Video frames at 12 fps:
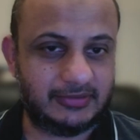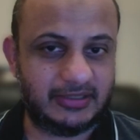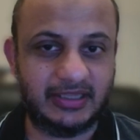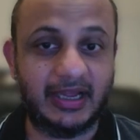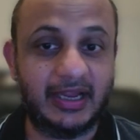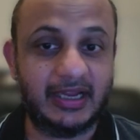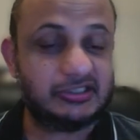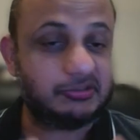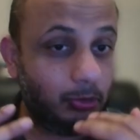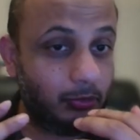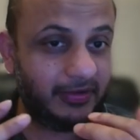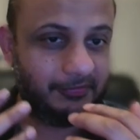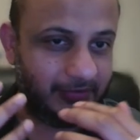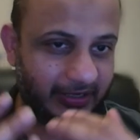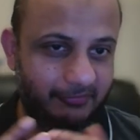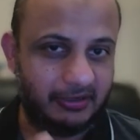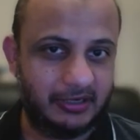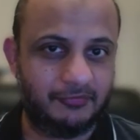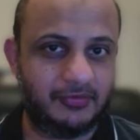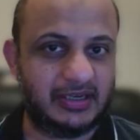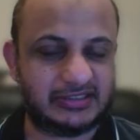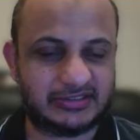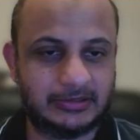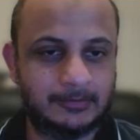AI. It's moving very, very
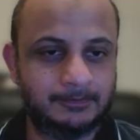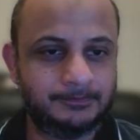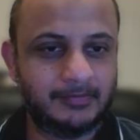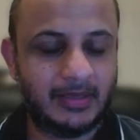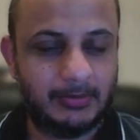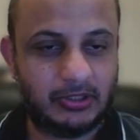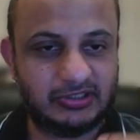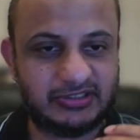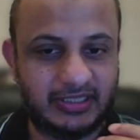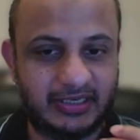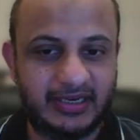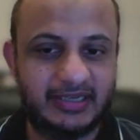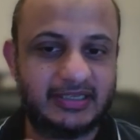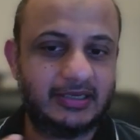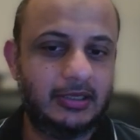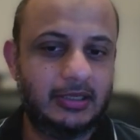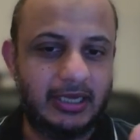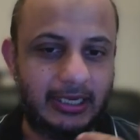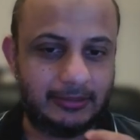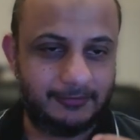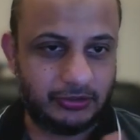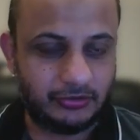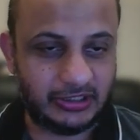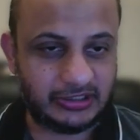fast because the rate at
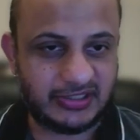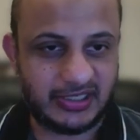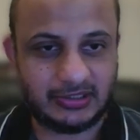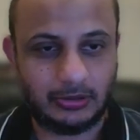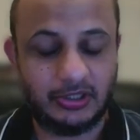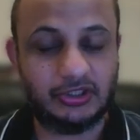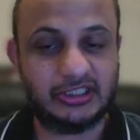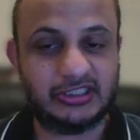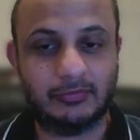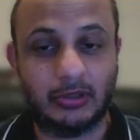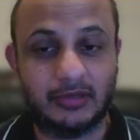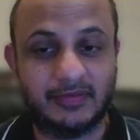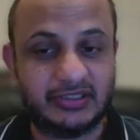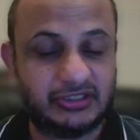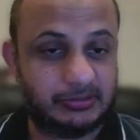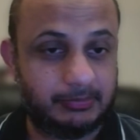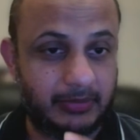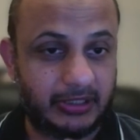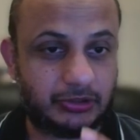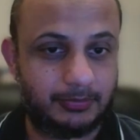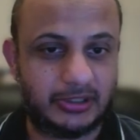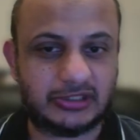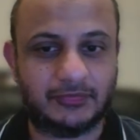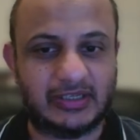which this technology is evolving, it is much,
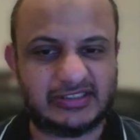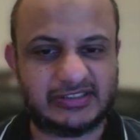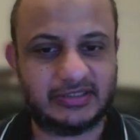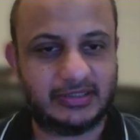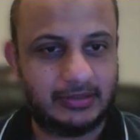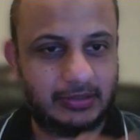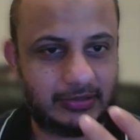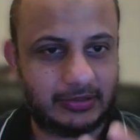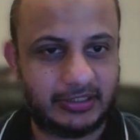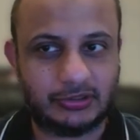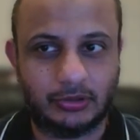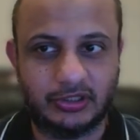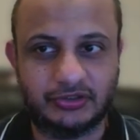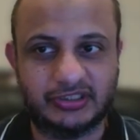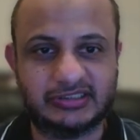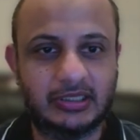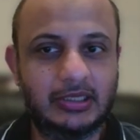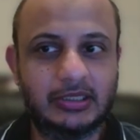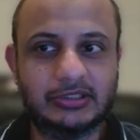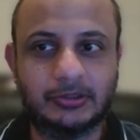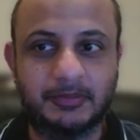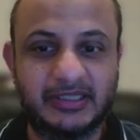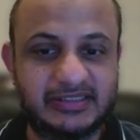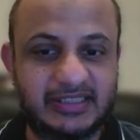much faster than the other technologies. So
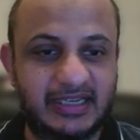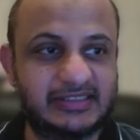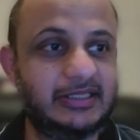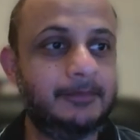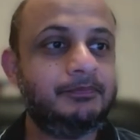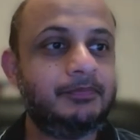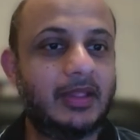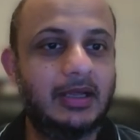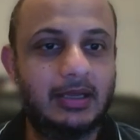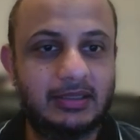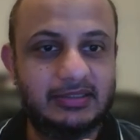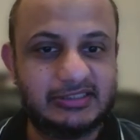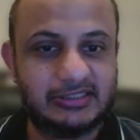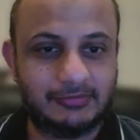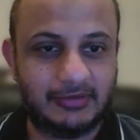please, guys, this is very